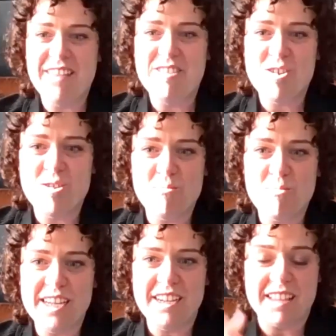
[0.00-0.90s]
Matthew,
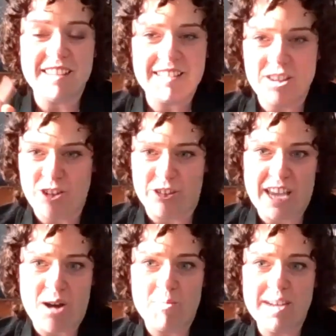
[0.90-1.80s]
we, as I said
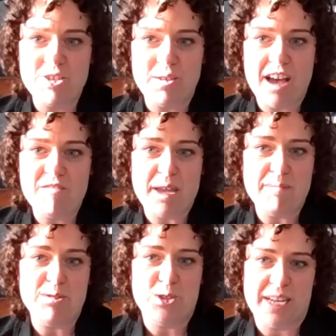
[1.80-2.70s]
earlier, we do have
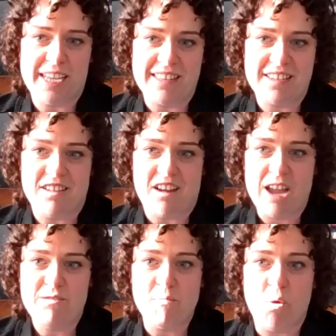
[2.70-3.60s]
people joining us
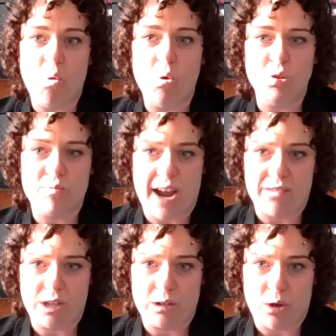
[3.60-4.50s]
tonight from all
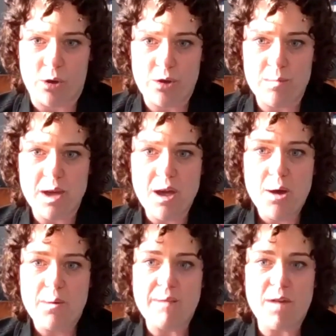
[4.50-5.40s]
around the globe.
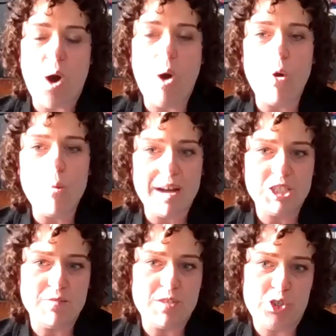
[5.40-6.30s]
We have a whole
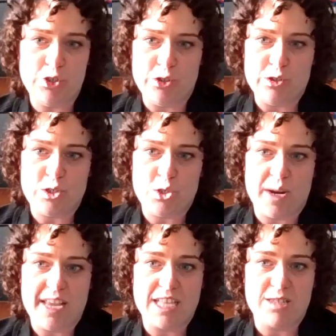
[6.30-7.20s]
bunch of students
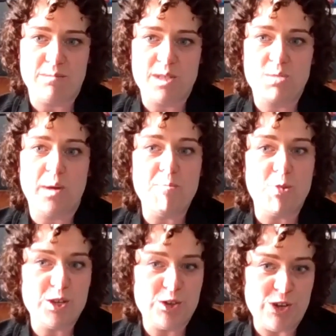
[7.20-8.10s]
joining us from
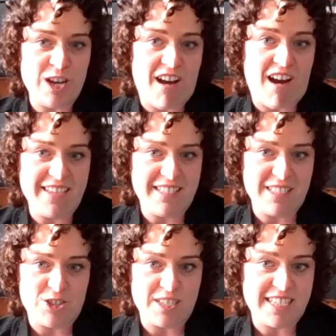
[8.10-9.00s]
Sweetwater Union High
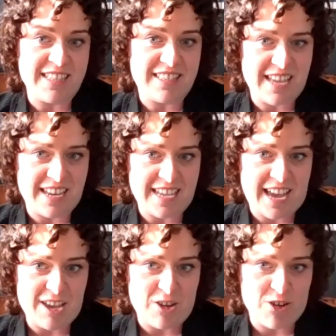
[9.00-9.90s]
District in San
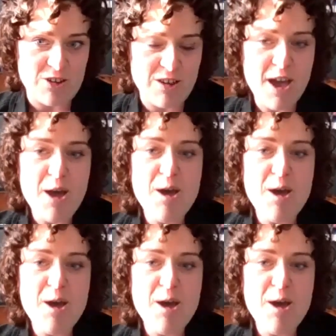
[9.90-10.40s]
Diego,